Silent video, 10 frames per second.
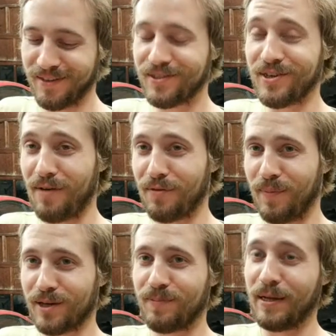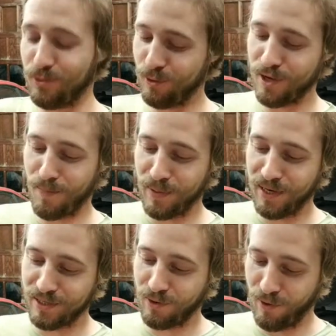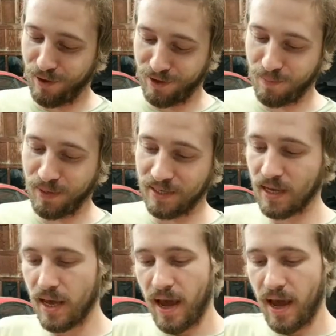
Travel mugs by tool companies and oil companies.